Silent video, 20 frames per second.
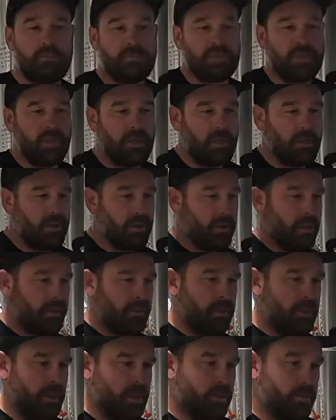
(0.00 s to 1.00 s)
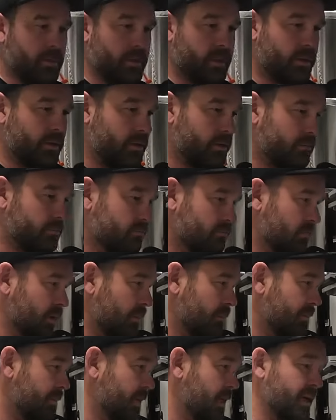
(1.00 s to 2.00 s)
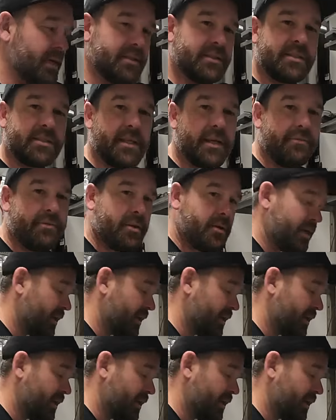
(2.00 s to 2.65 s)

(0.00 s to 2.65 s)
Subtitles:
So I think we've got about 7